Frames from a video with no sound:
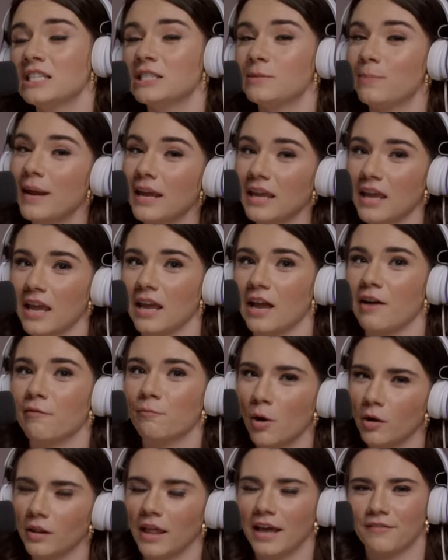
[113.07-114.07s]
Speaking of
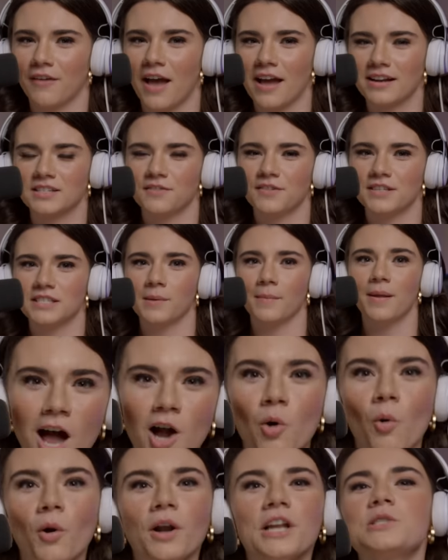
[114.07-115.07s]
pro life activism,
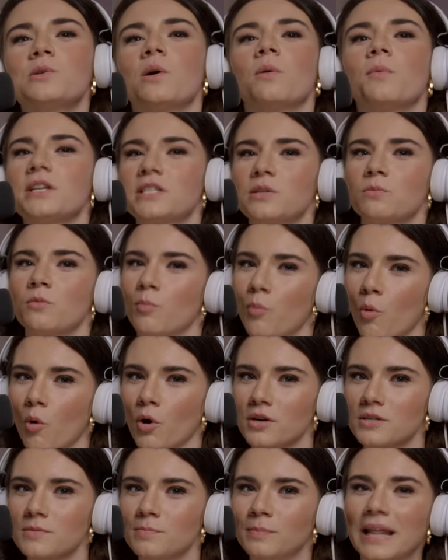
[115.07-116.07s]
according to a recent
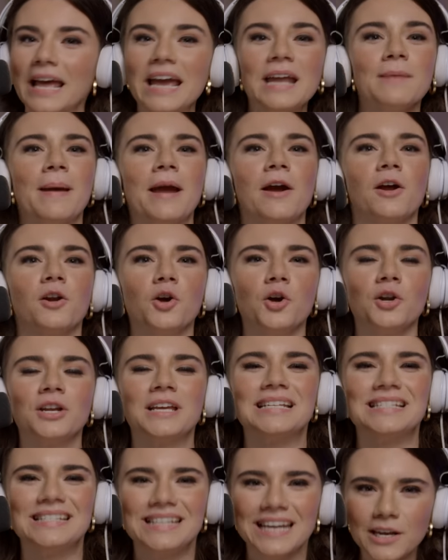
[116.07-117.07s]
report, Planned Parenthood
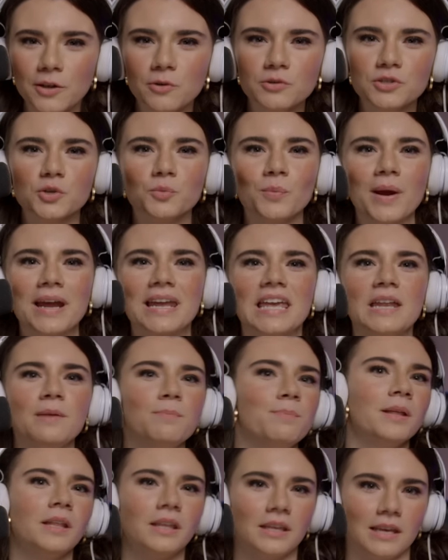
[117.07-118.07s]
continues to rake
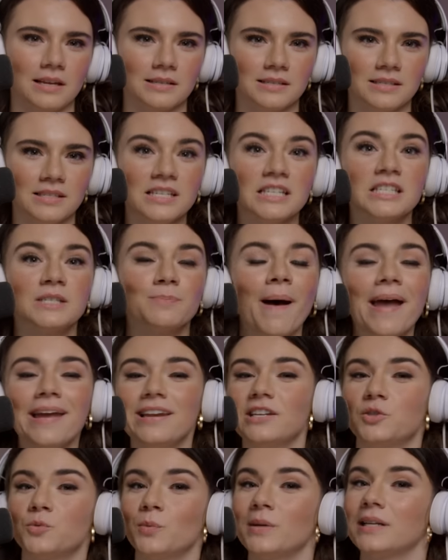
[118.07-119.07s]
in billions
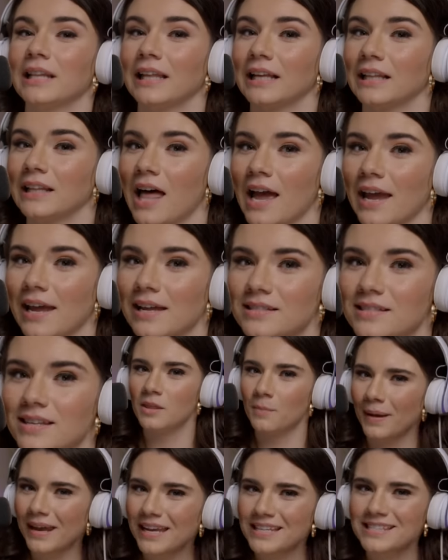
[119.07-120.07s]
despite dwindling clients.
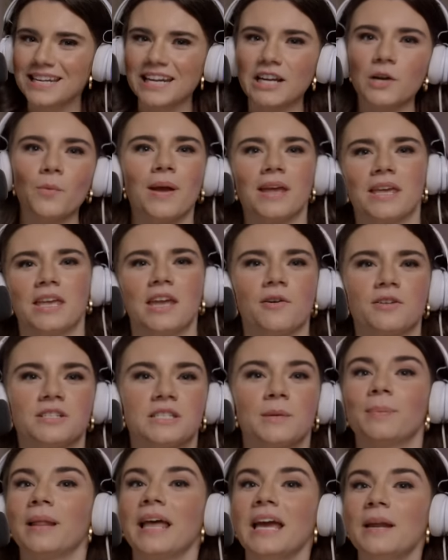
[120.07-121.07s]
The biggest takeaway here is
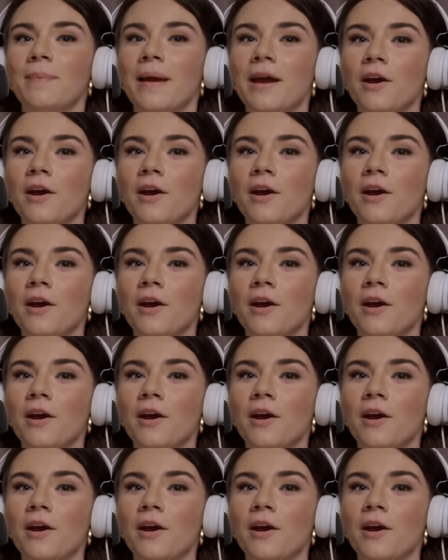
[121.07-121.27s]
that Planned